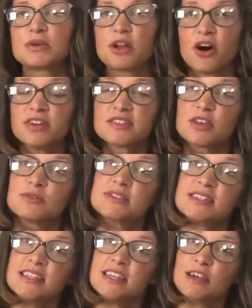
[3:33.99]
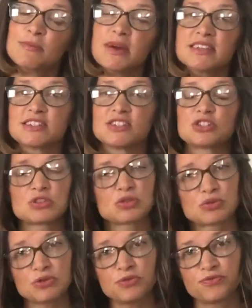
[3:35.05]
but also sending a message
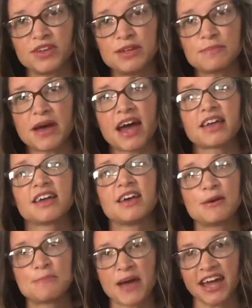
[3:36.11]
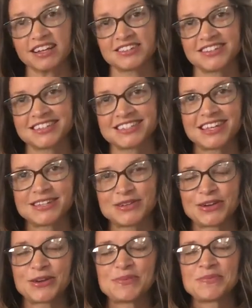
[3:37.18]
through feedback back to the
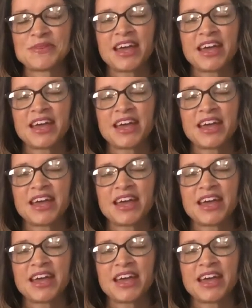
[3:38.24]
sender.